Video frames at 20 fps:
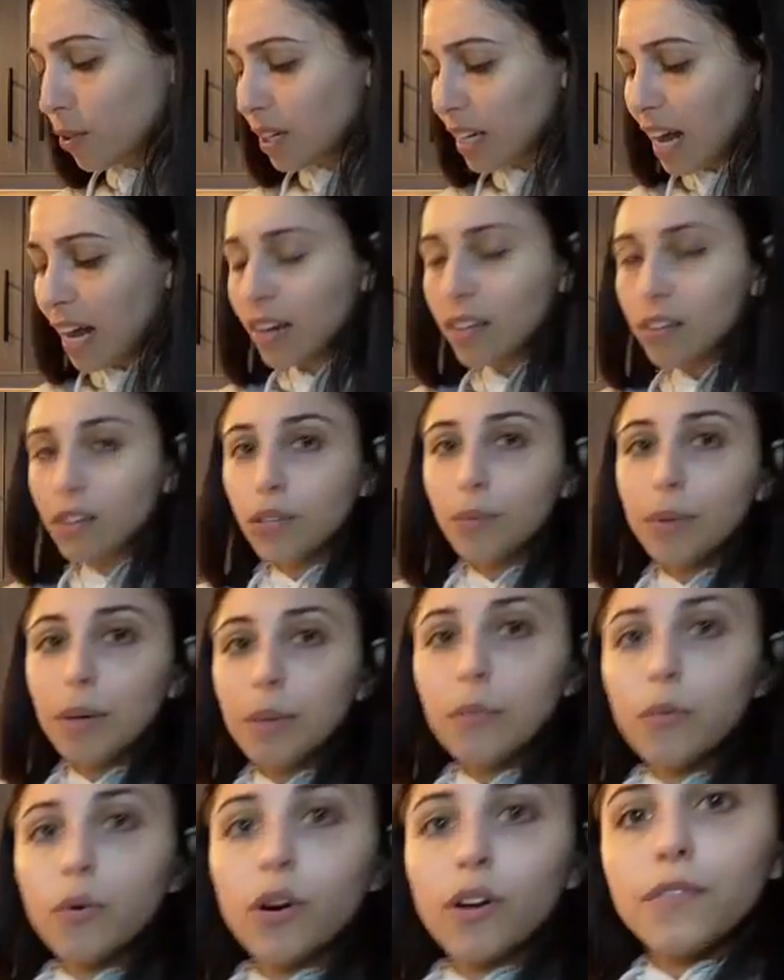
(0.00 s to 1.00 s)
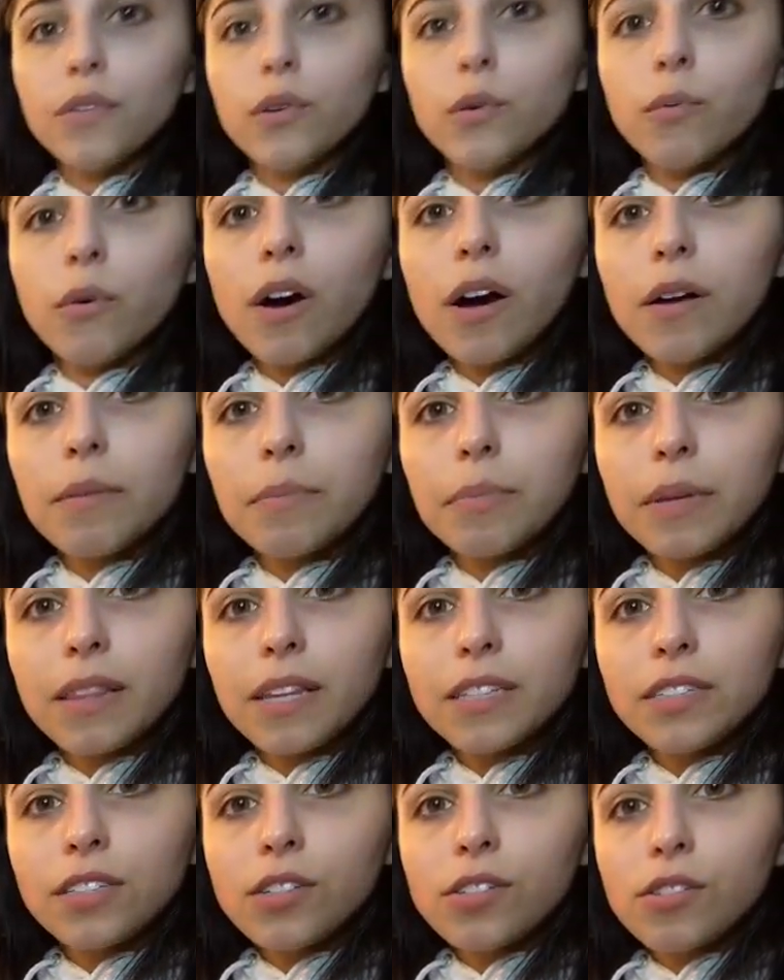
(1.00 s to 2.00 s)
you could add a little bit more if you want, but
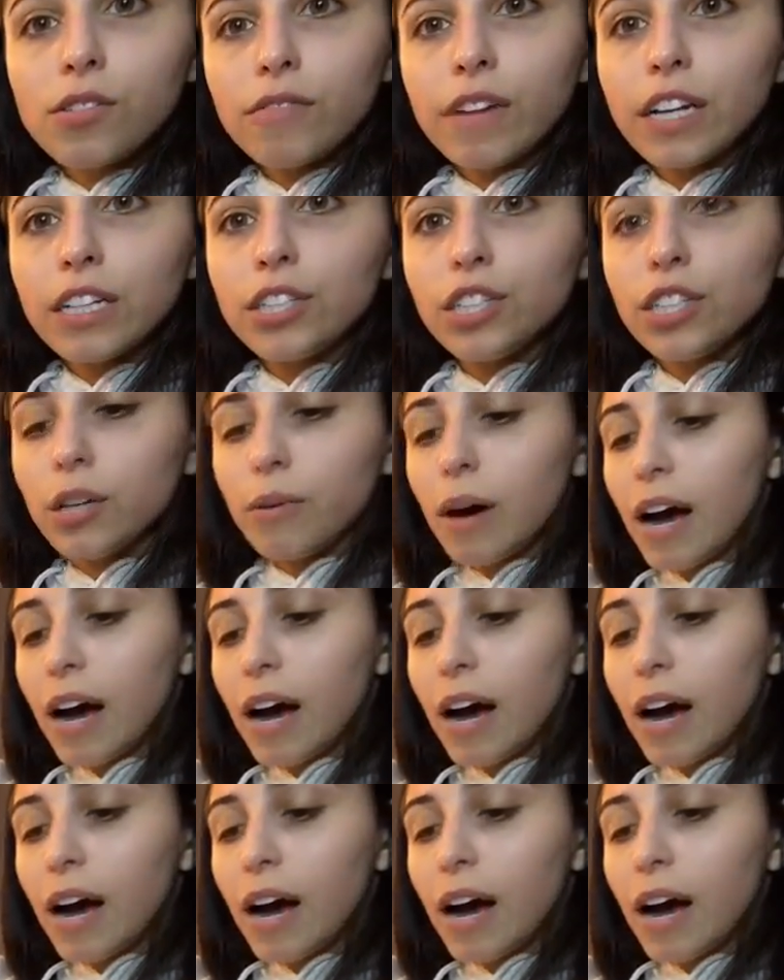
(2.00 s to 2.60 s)
this is the ratio